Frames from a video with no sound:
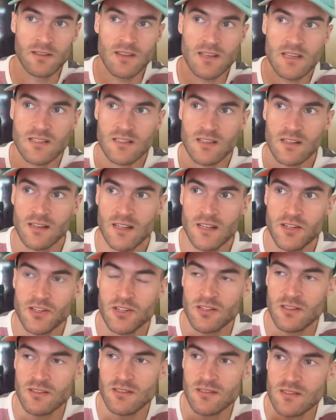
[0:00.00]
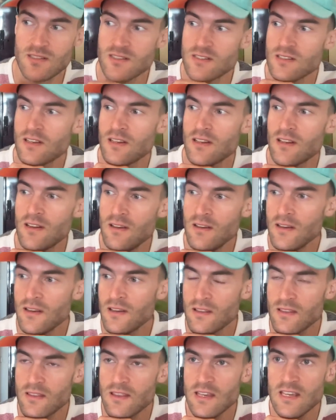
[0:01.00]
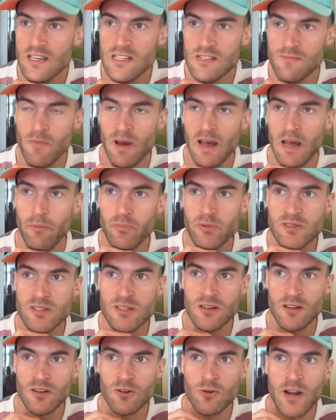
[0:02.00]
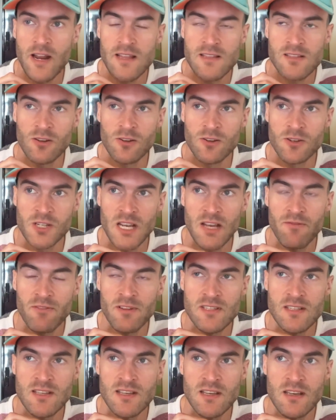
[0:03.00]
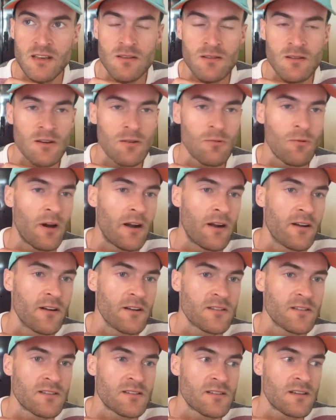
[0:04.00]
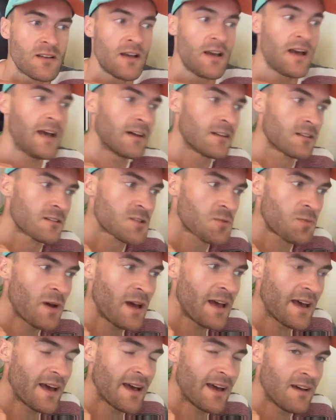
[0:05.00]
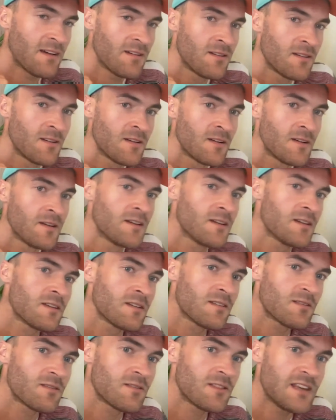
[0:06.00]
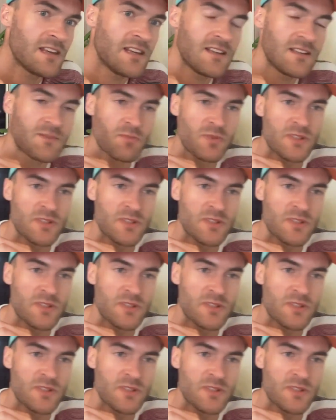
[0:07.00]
in these conditions, these map to greater longevity, whereas elsewhere, these